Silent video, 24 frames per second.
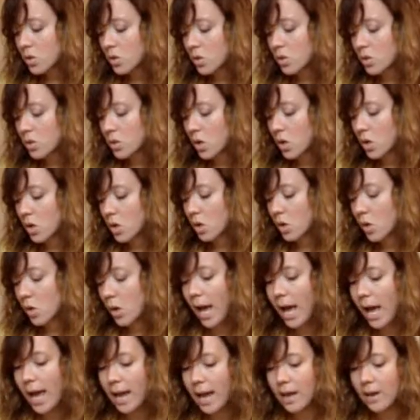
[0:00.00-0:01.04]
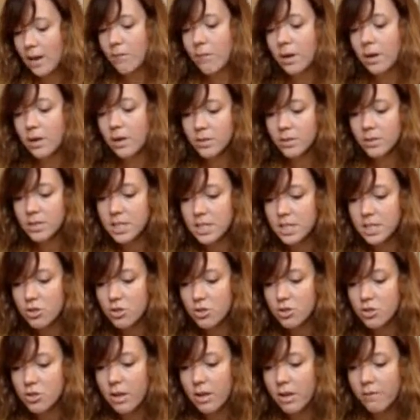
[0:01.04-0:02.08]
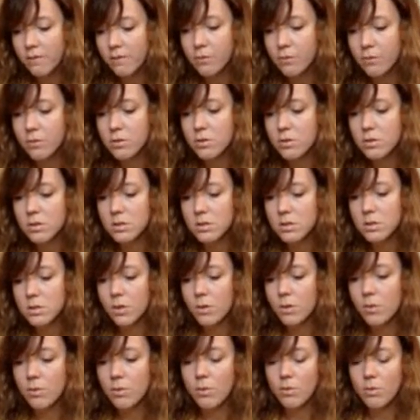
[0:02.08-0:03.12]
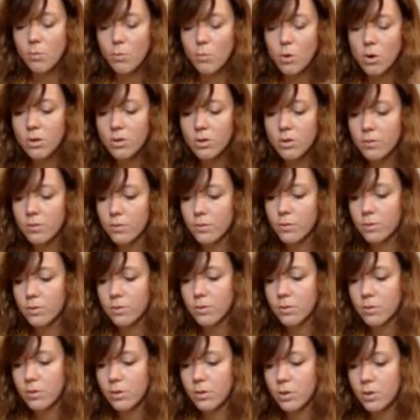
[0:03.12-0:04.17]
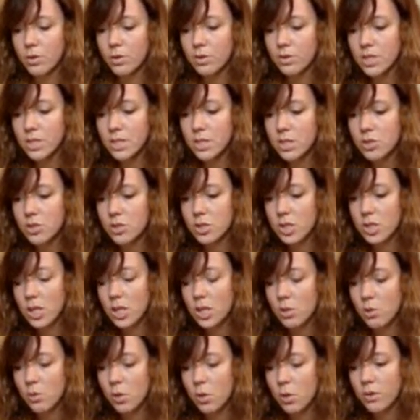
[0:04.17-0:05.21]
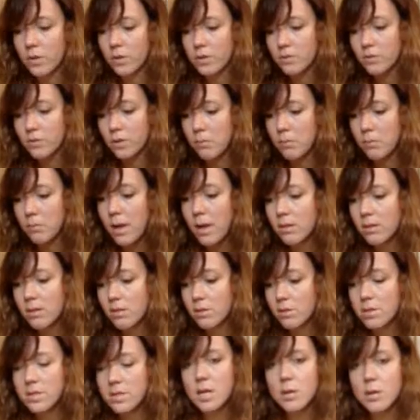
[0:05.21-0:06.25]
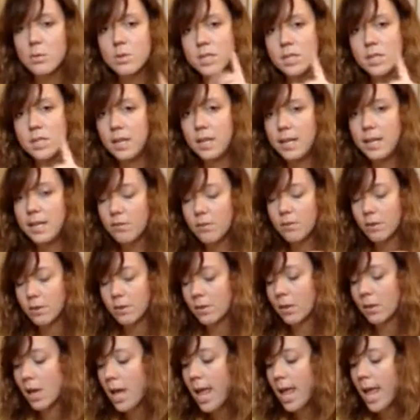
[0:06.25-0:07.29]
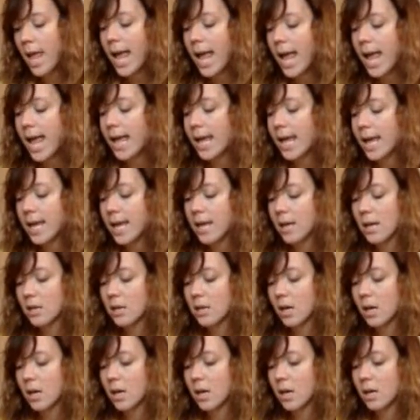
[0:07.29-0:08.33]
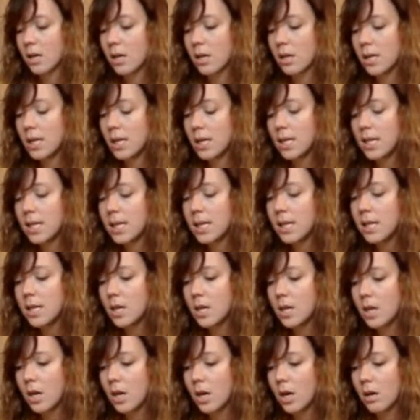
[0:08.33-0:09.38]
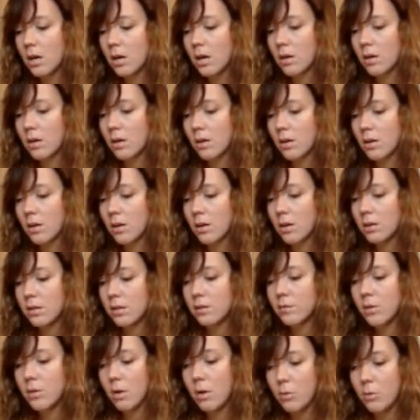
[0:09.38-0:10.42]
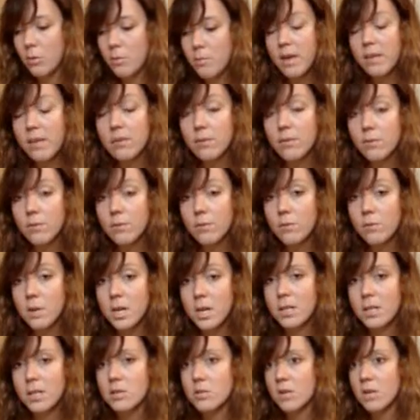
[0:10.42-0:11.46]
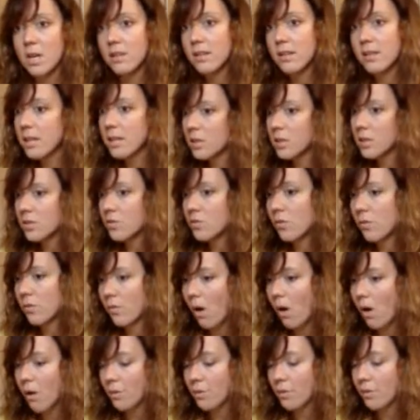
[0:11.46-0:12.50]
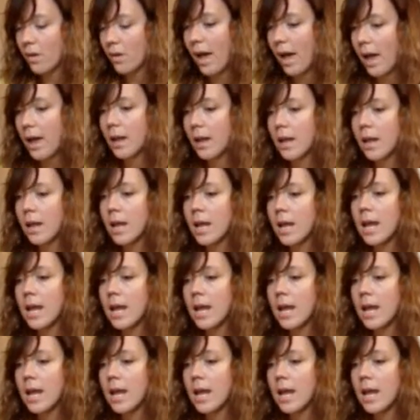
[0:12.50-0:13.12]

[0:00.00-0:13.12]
so I found a teacher at first, a, a, wonderful, you know, teacher that knew a lot of different methods. That was in Cleveland, and uh, he uh, developed a method for me. He told me, I think you need to follow that.